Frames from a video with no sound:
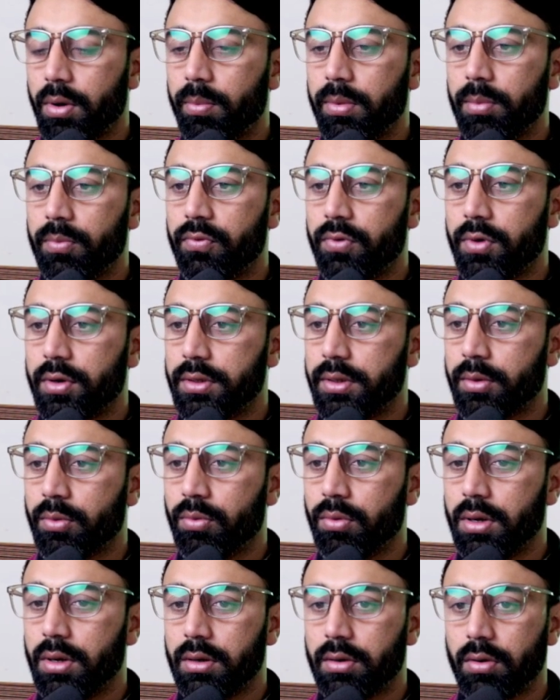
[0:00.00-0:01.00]
for the Google
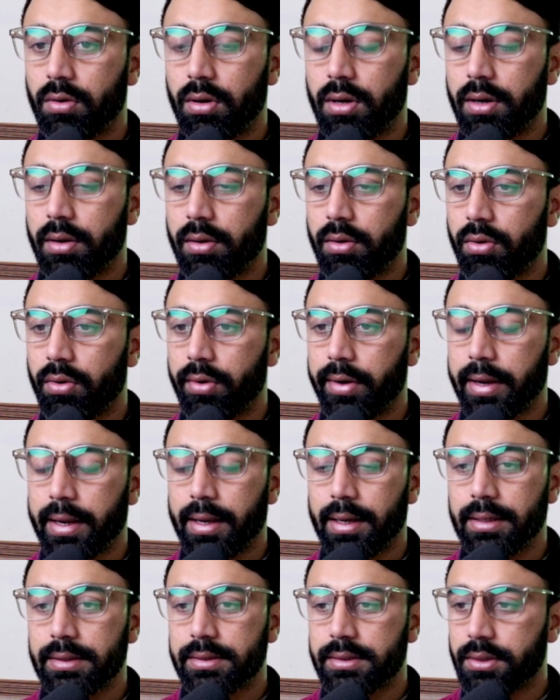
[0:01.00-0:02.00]
crawler or any
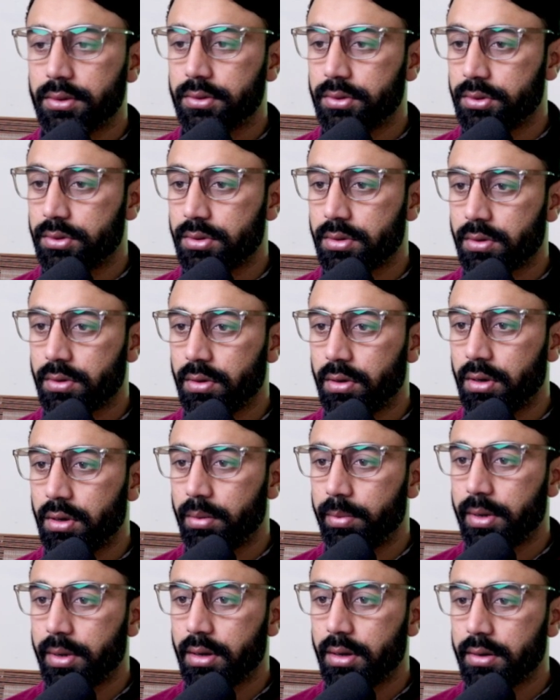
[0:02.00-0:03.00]
search engine crawler,
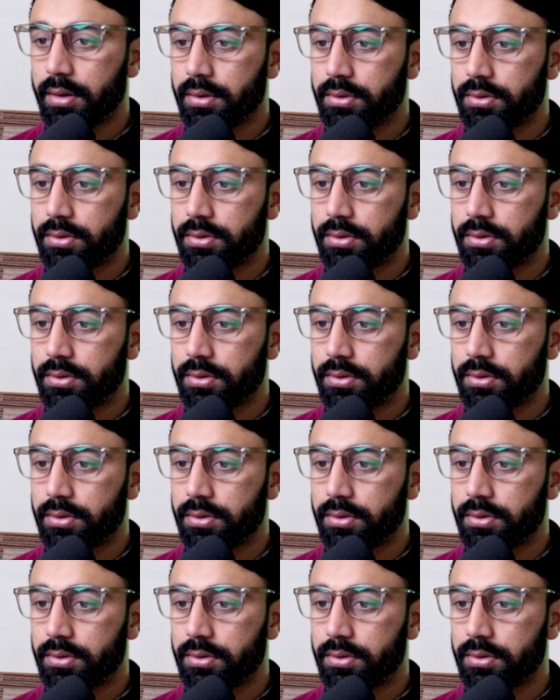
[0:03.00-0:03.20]
because